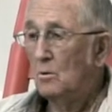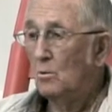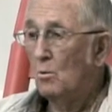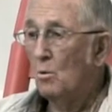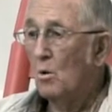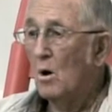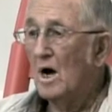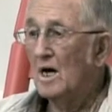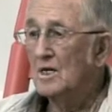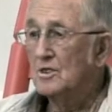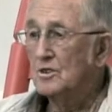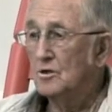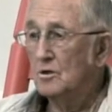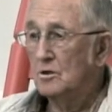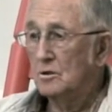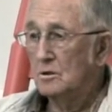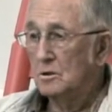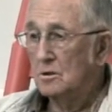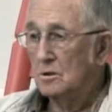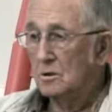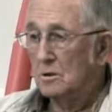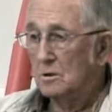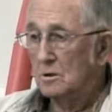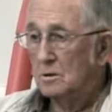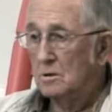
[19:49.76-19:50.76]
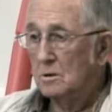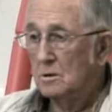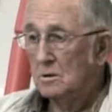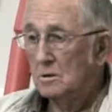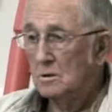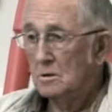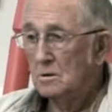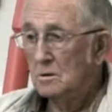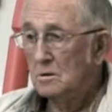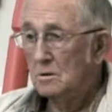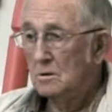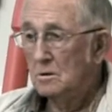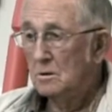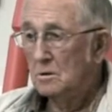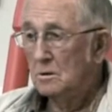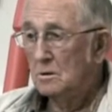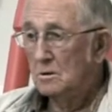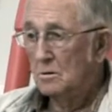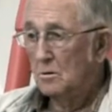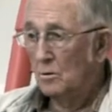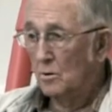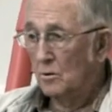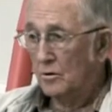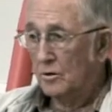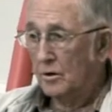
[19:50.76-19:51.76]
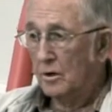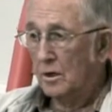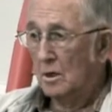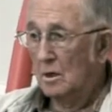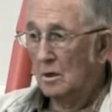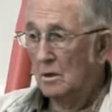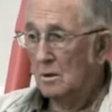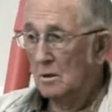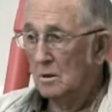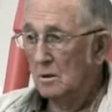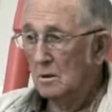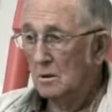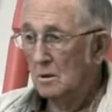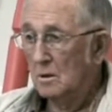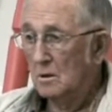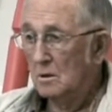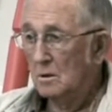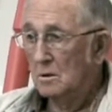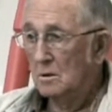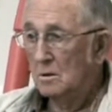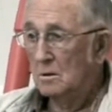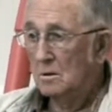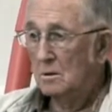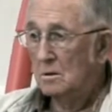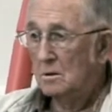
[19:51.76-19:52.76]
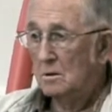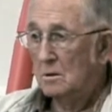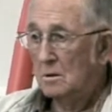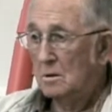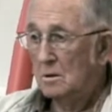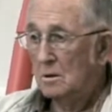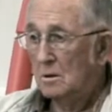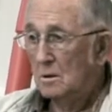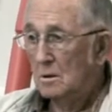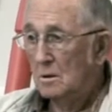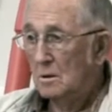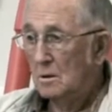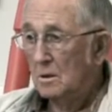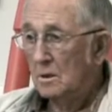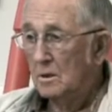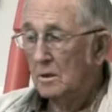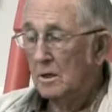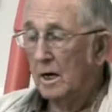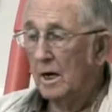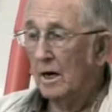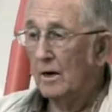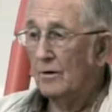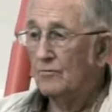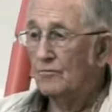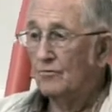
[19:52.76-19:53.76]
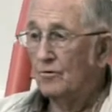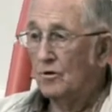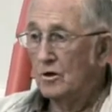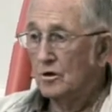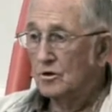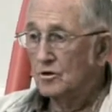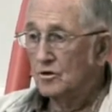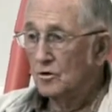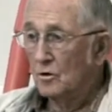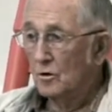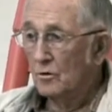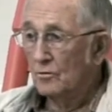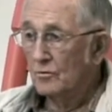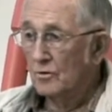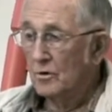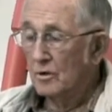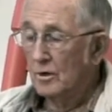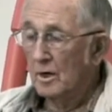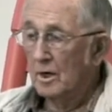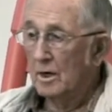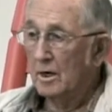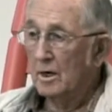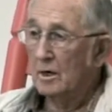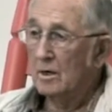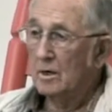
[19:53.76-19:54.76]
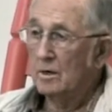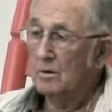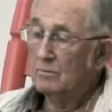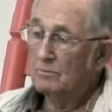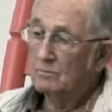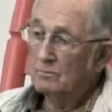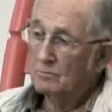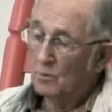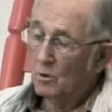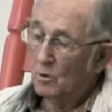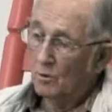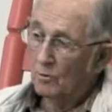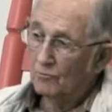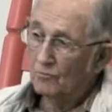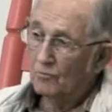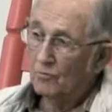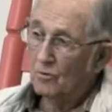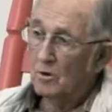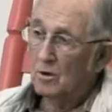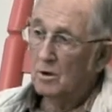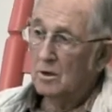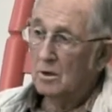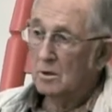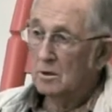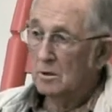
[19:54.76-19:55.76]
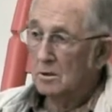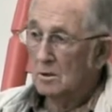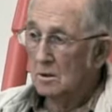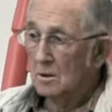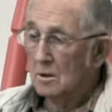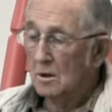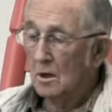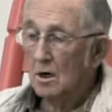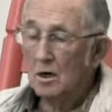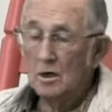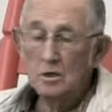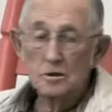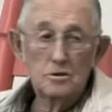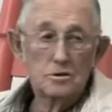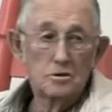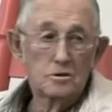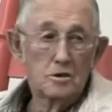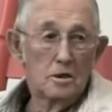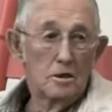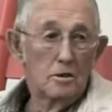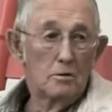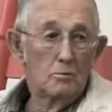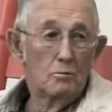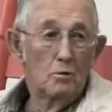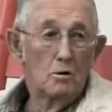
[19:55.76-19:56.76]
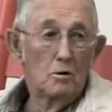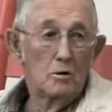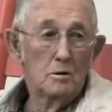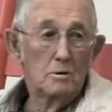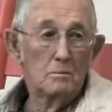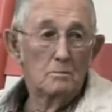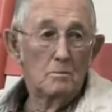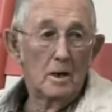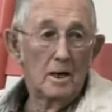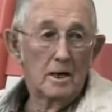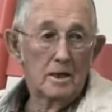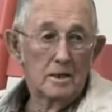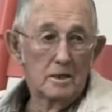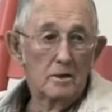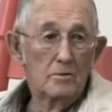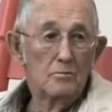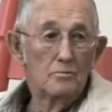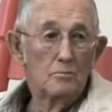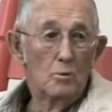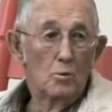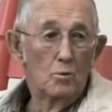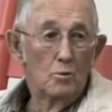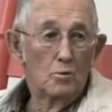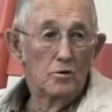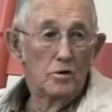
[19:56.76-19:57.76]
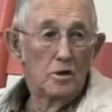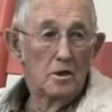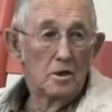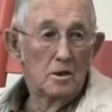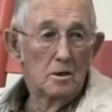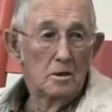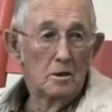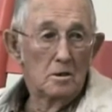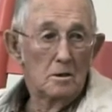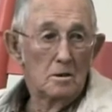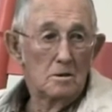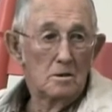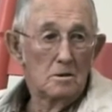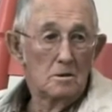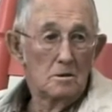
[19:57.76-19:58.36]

Washington, North Carolina. Had fish over there and brought freight and ice, and you brought back and more there.